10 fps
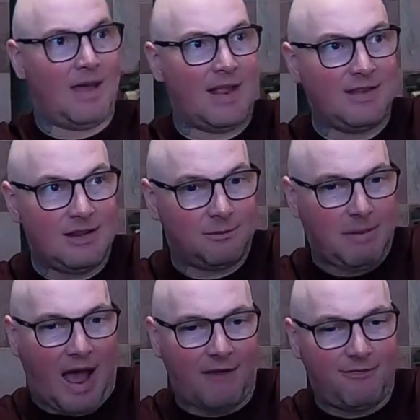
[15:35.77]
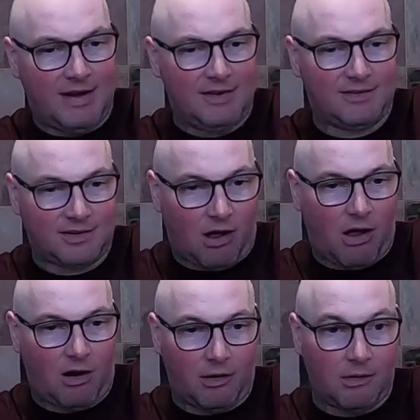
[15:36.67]
And these Baffins
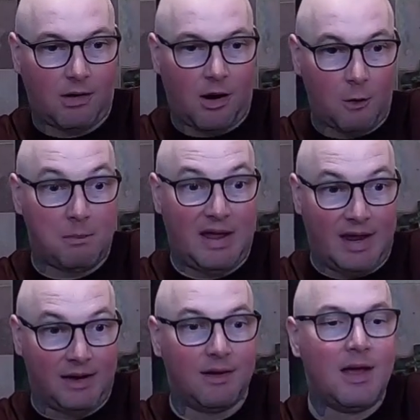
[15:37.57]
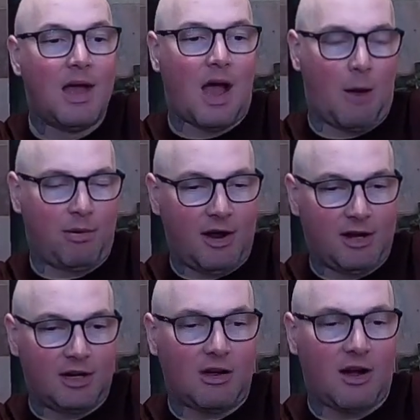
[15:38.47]
are big. I
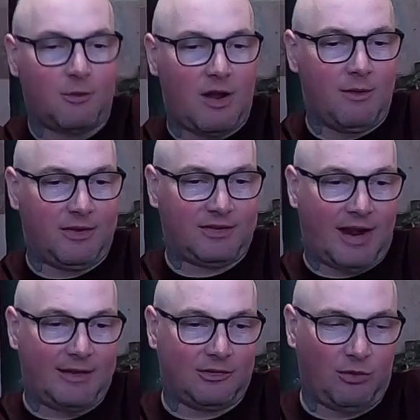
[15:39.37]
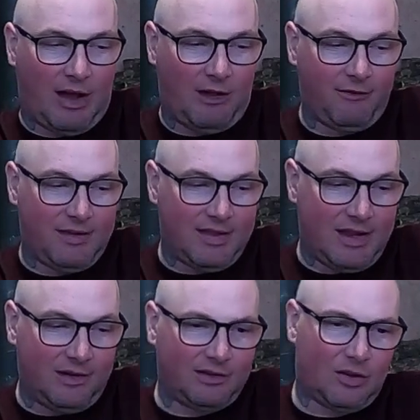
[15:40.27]
probably could have got away with a size 12 in
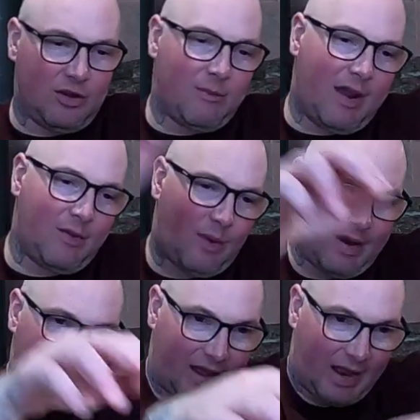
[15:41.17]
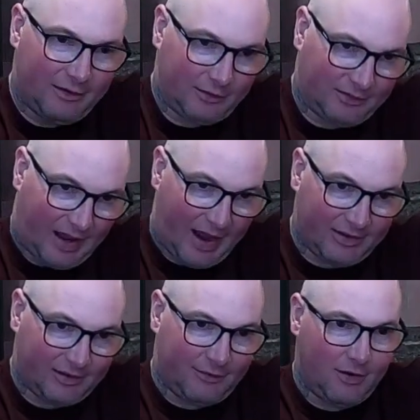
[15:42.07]
these. So you might want to
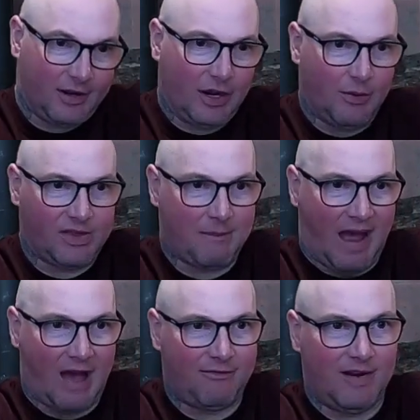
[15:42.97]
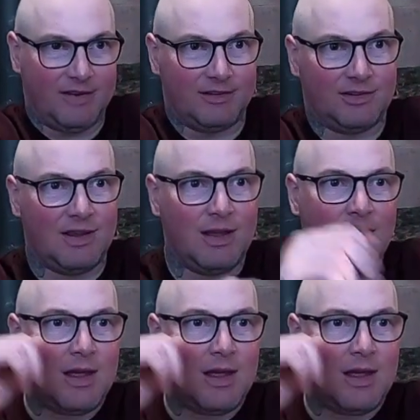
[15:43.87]
undersize if you're going to go with the Baffins.